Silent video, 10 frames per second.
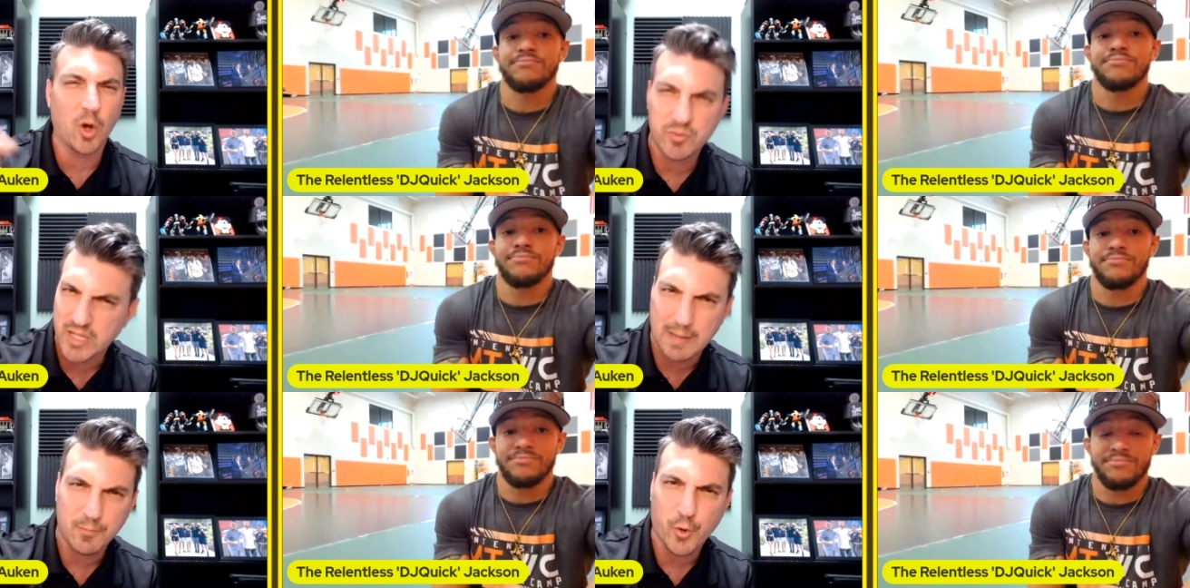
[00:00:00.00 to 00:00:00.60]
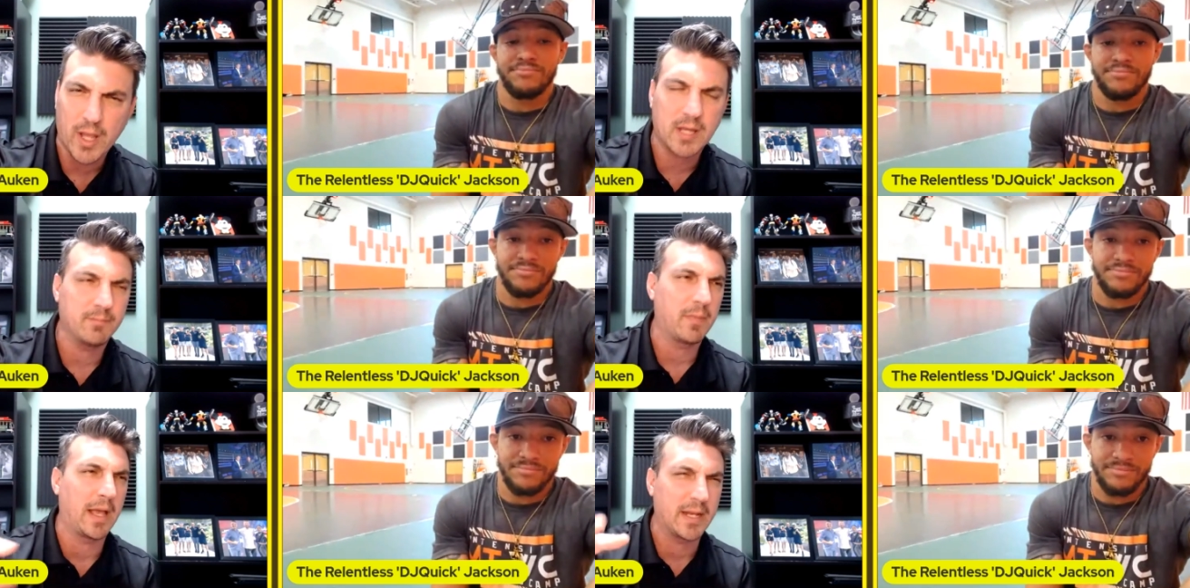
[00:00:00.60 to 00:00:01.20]
Speaker 1: an all-time
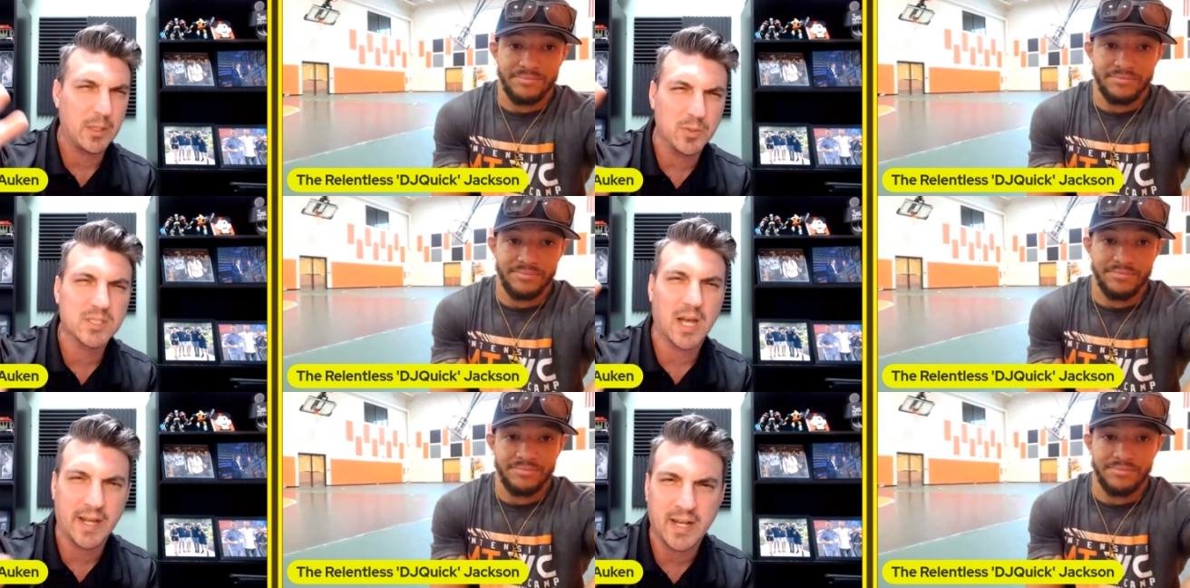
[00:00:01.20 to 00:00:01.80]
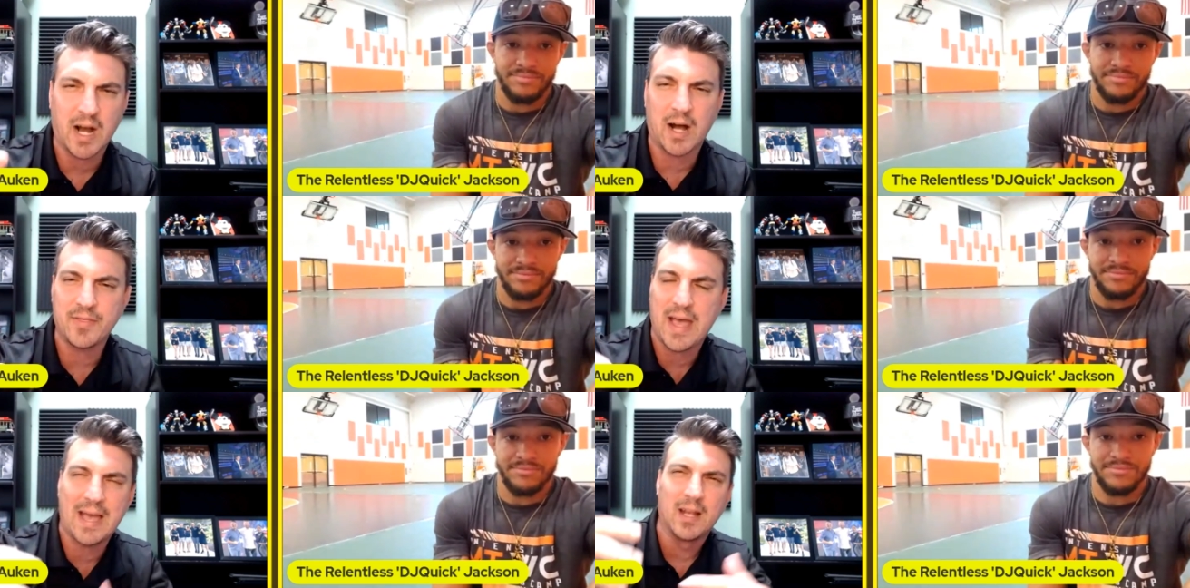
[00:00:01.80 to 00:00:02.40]
great, and he was kind of
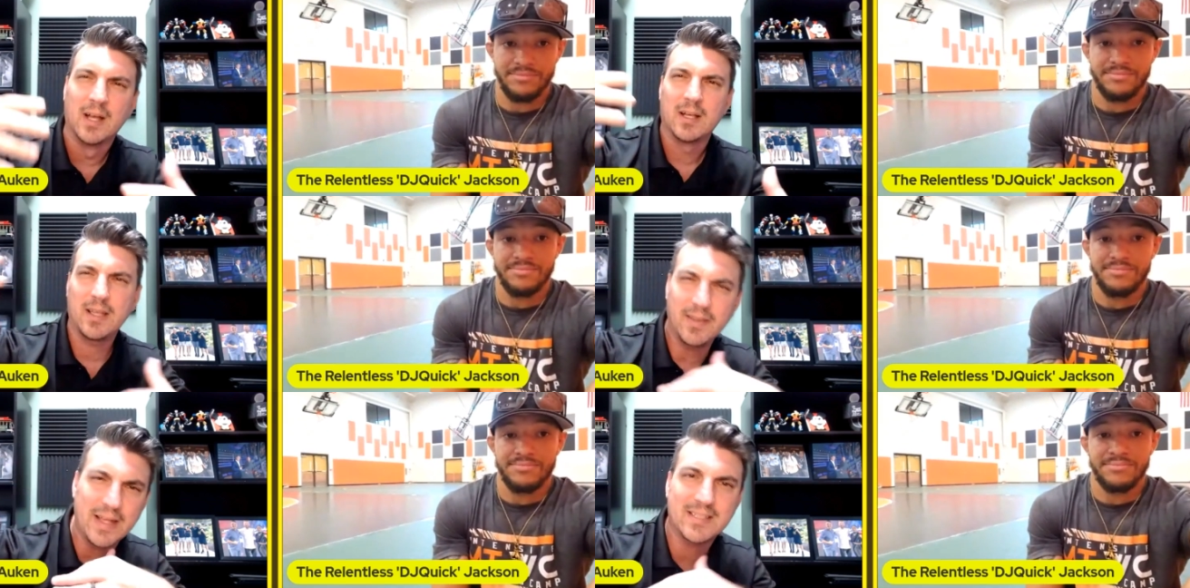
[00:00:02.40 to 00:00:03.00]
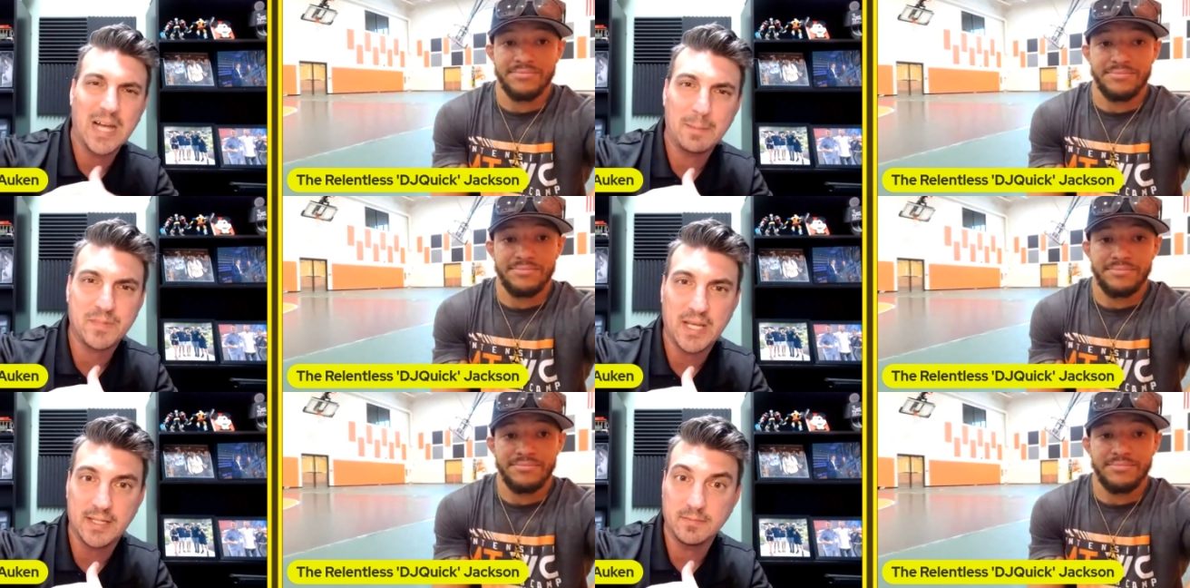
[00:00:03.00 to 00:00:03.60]
on that in that top
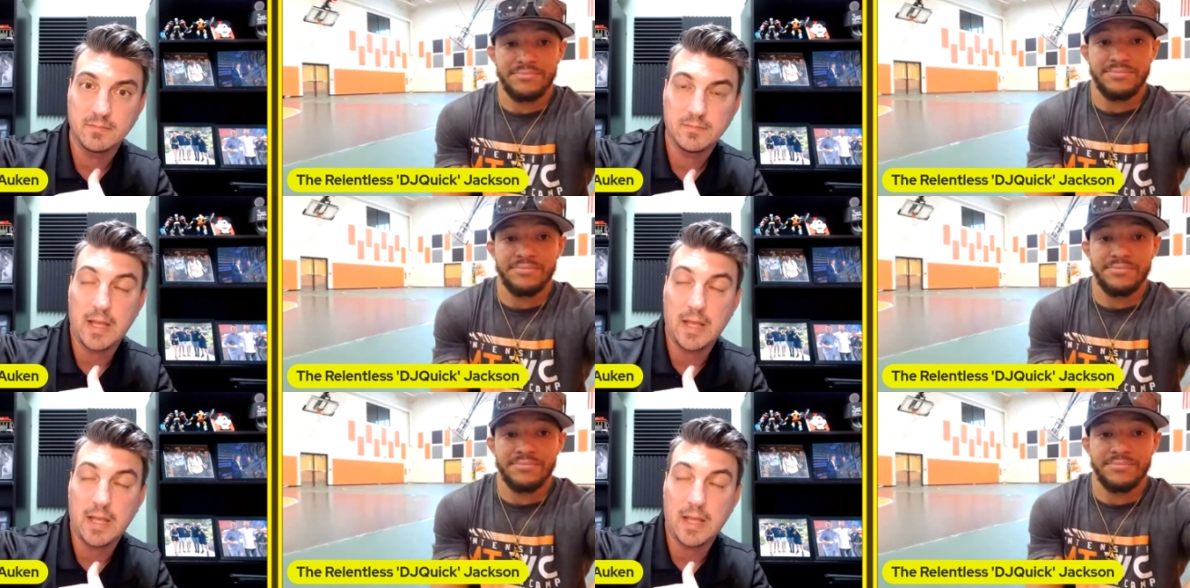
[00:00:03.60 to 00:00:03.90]
ten.